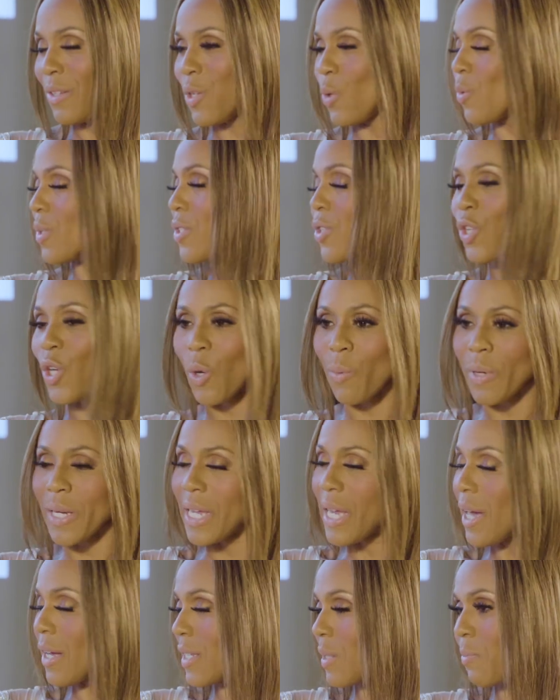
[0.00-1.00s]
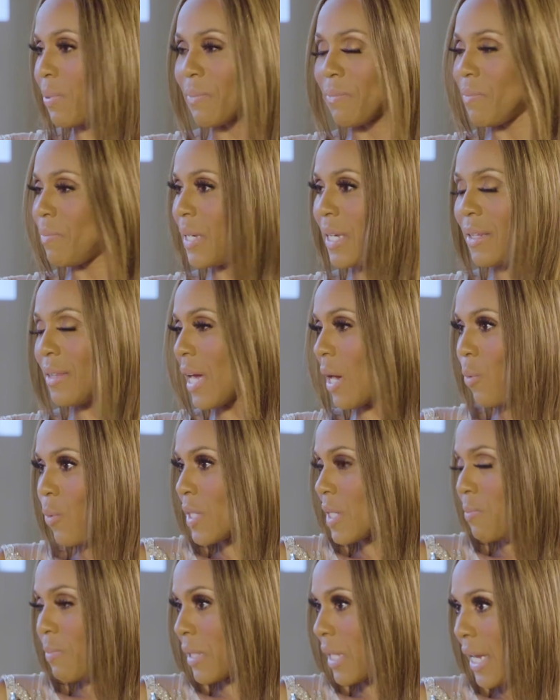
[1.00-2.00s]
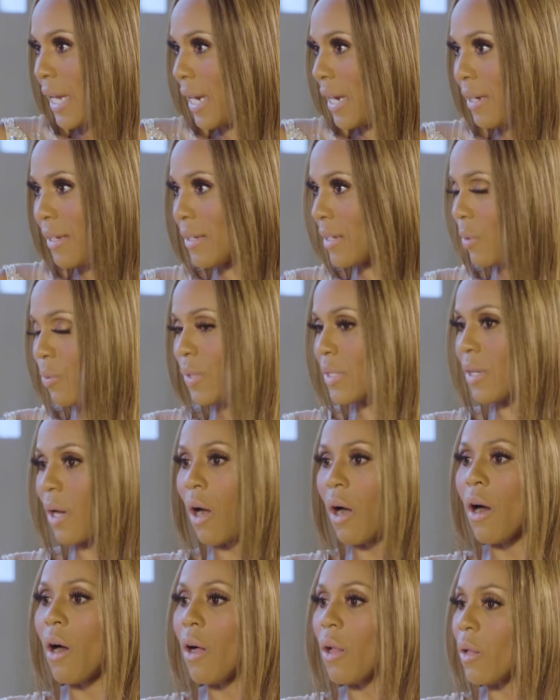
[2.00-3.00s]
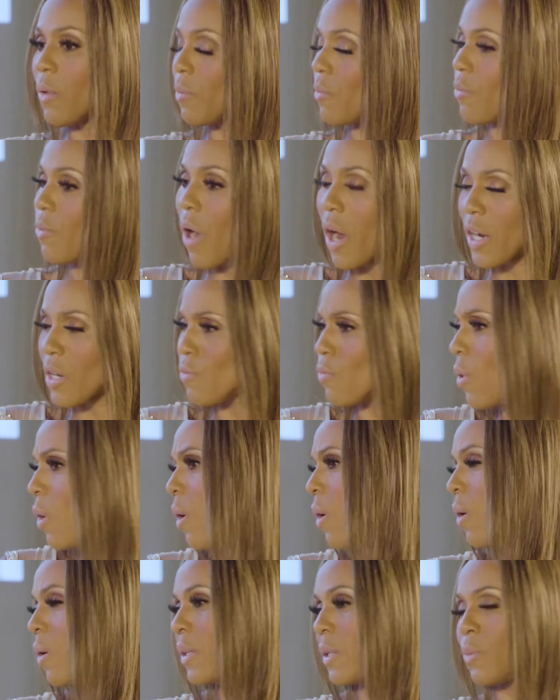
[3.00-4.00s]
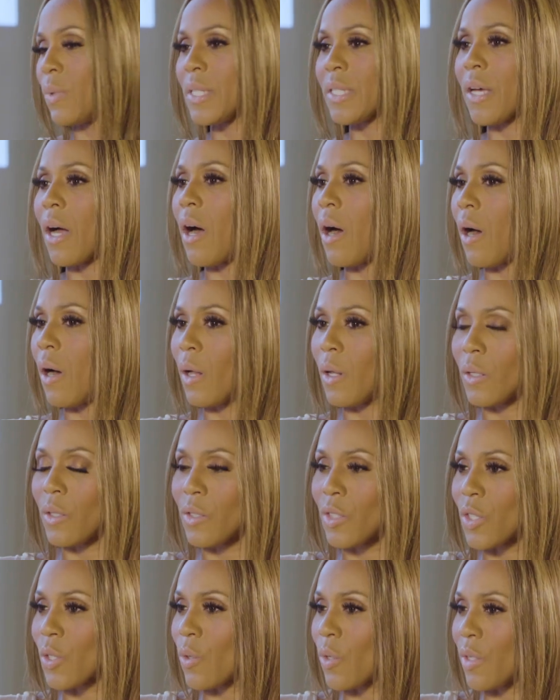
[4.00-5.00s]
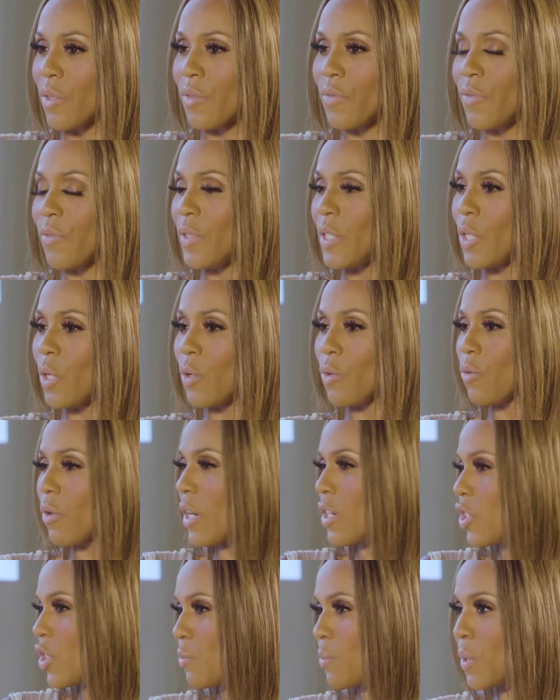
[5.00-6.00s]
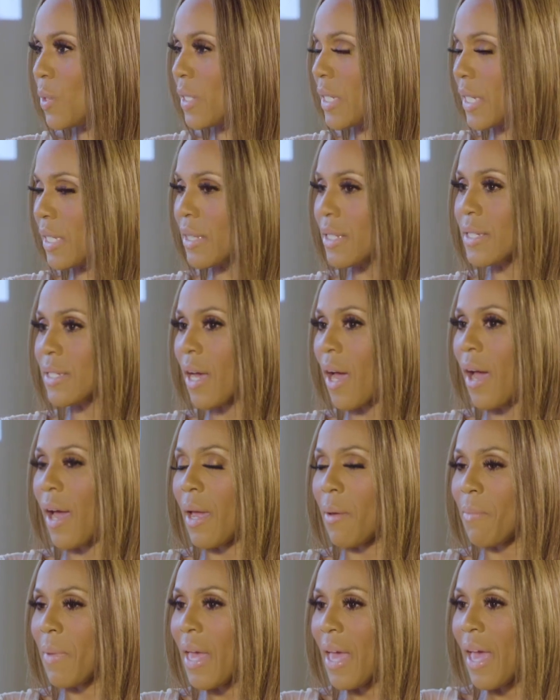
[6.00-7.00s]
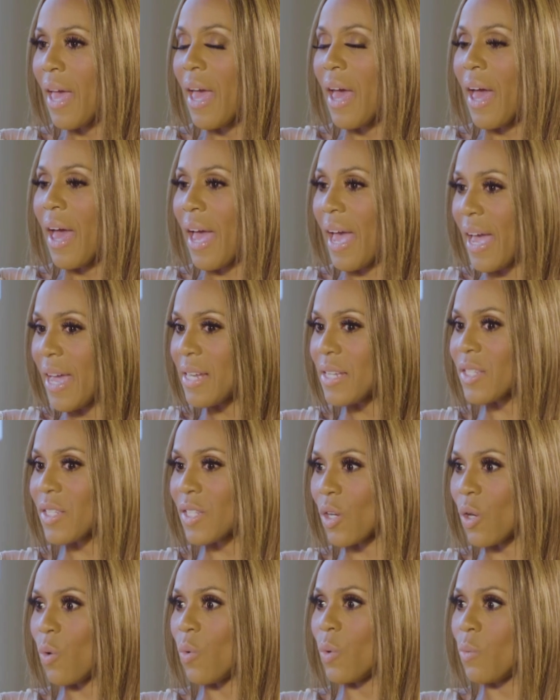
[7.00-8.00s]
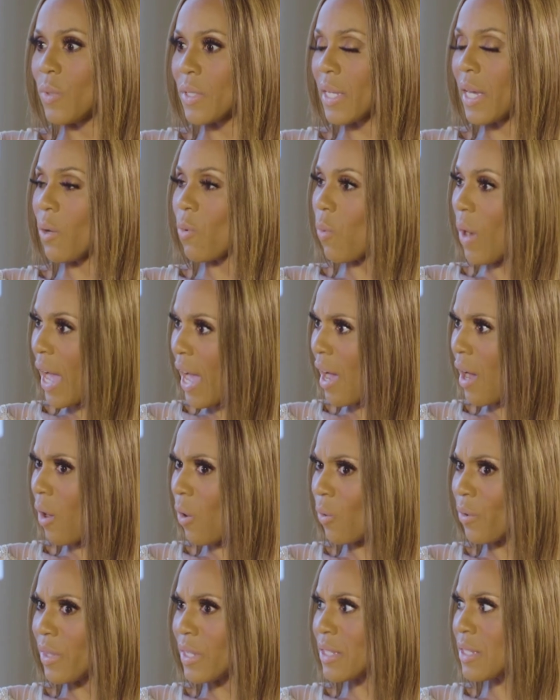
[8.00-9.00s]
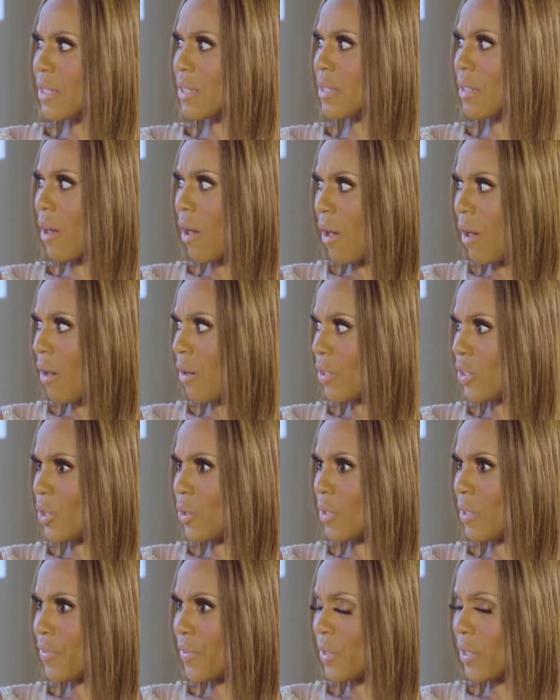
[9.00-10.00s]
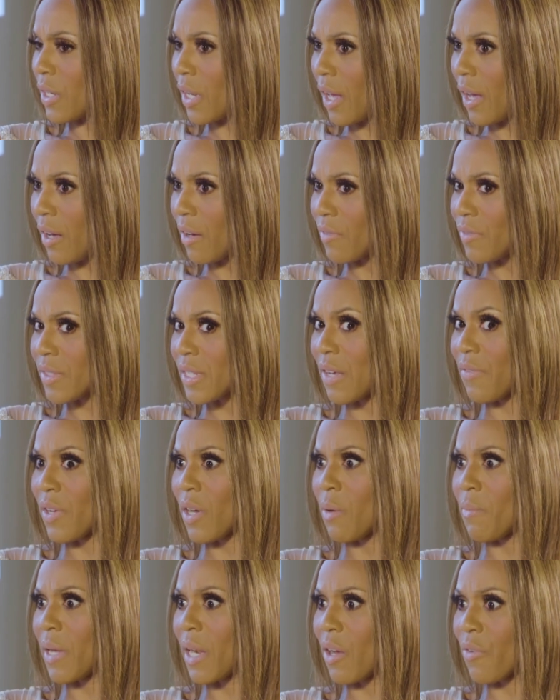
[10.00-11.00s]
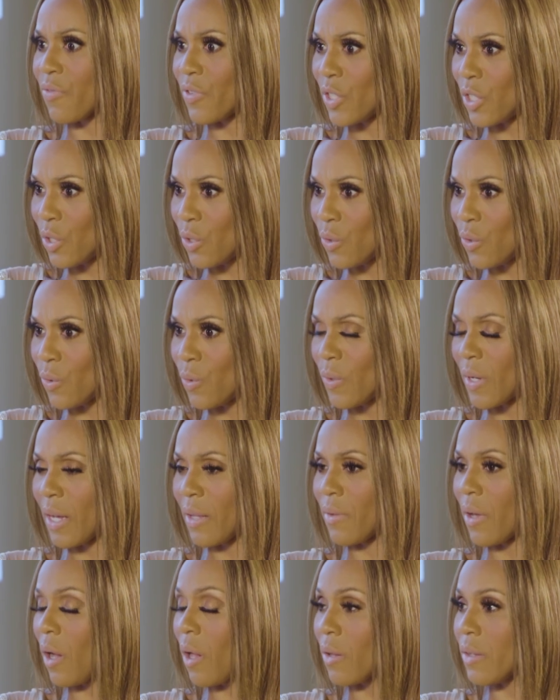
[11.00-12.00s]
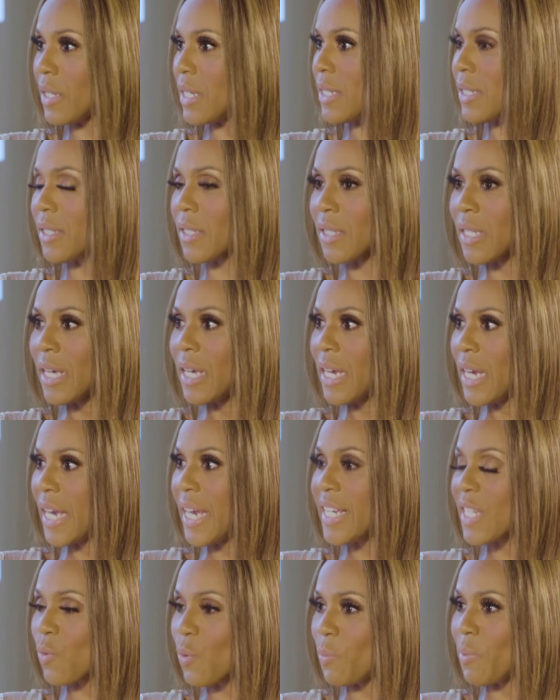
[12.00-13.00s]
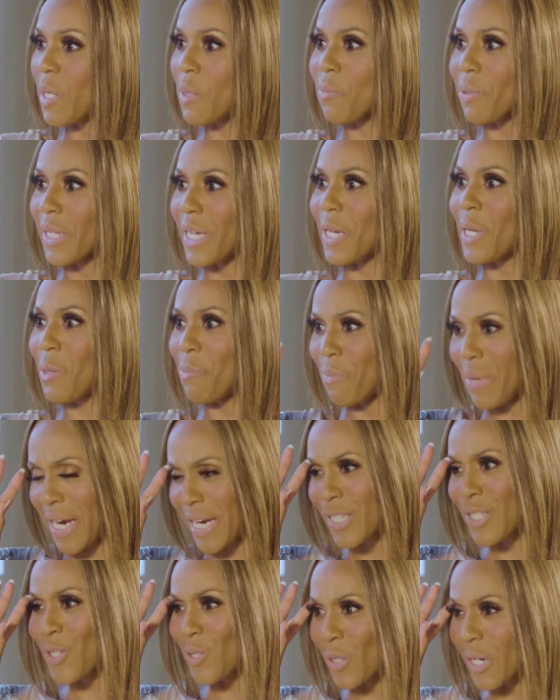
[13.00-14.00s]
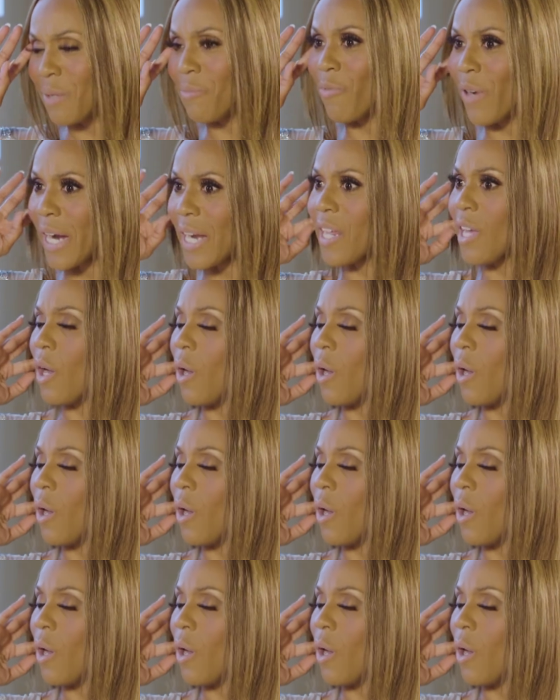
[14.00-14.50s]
There was nobody else that was played. It was all rock and roll. It was all sort of, you know, grunge music at the time. And so it was like, wow, this song, You Give Good Love, Saving All My Love for You, all these hits were being played on mainstream radio.